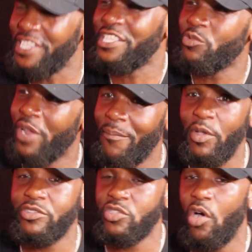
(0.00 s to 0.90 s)
This is what I
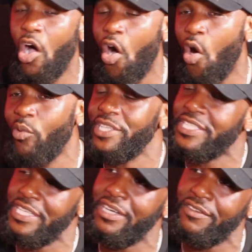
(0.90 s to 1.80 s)
built. So I
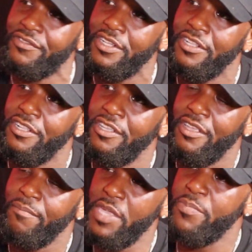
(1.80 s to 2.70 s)
always give
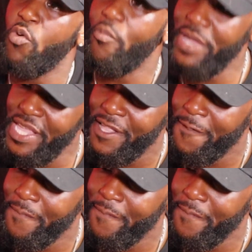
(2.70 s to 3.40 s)
people me.